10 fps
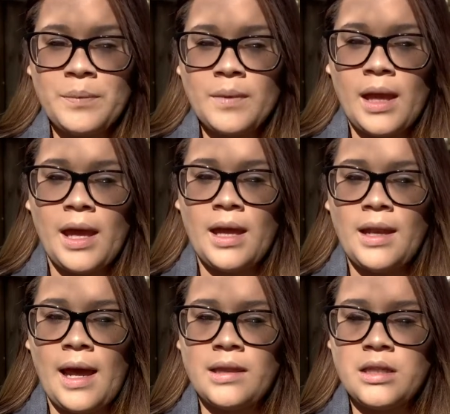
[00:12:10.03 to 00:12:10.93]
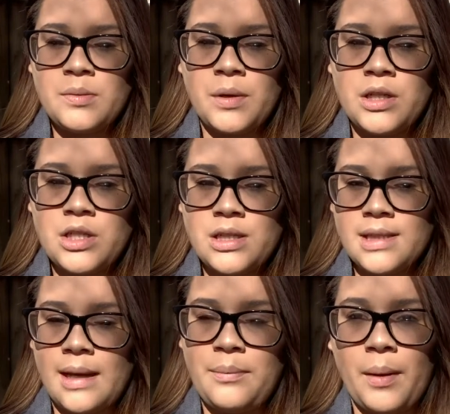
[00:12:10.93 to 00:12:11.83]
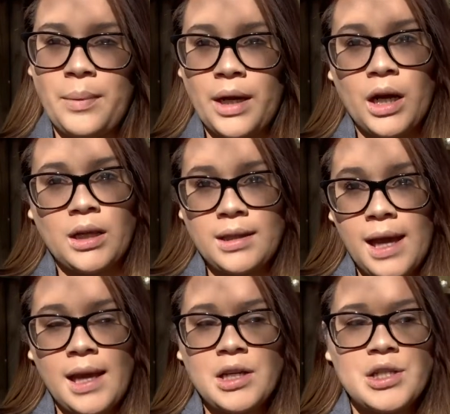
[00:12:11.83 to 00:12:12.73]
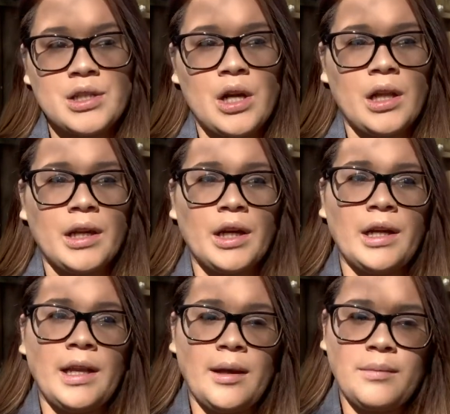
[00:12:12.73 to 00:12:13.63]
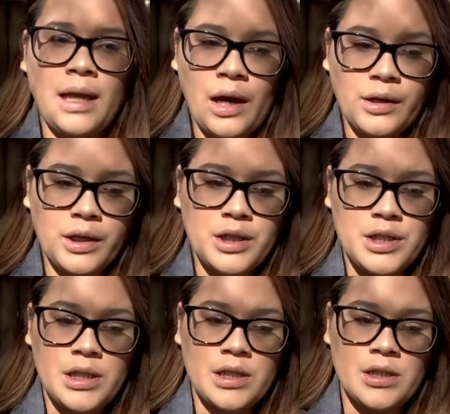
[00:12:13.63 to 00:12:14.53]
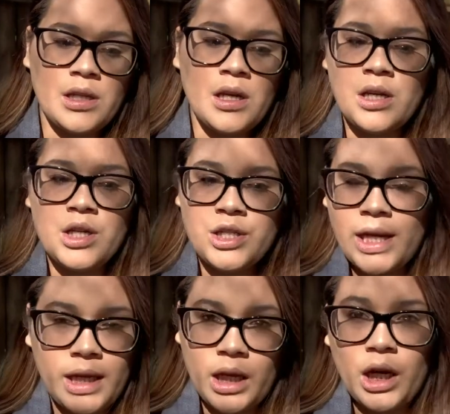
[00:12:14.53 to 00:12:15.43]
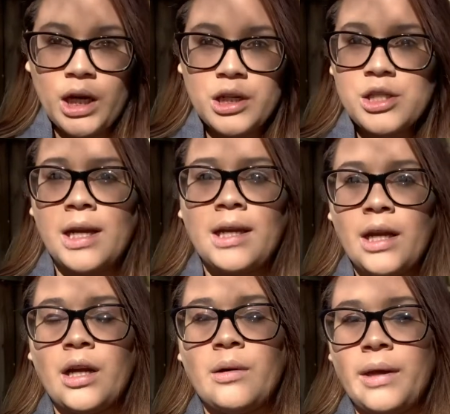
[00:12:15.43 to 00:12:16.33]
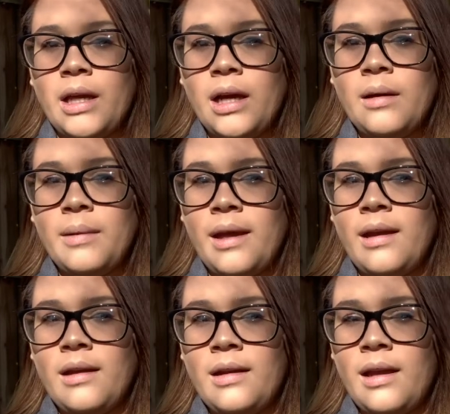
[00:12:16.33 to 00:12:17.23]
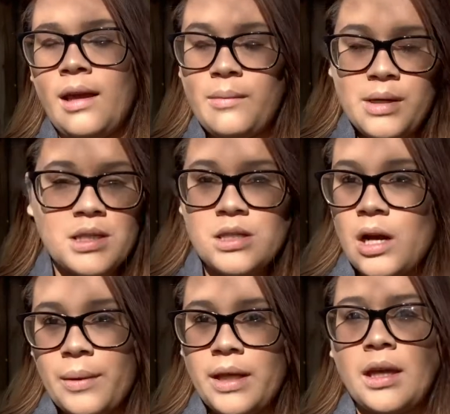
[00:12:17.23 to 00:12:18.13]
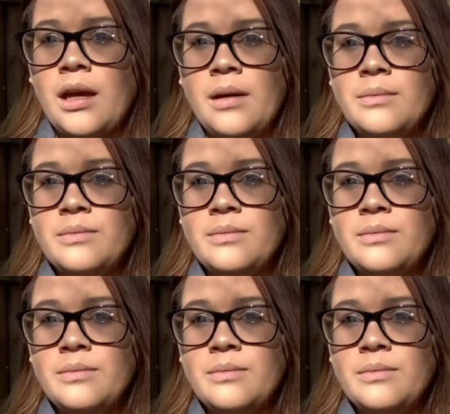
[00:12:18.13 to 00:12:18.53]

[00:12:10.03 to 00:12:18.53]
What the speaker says: And at this point, she's like bumping her leg. She's calling her name louder. She's shaking her, trying to get her to wake up. And Emma is not waking up.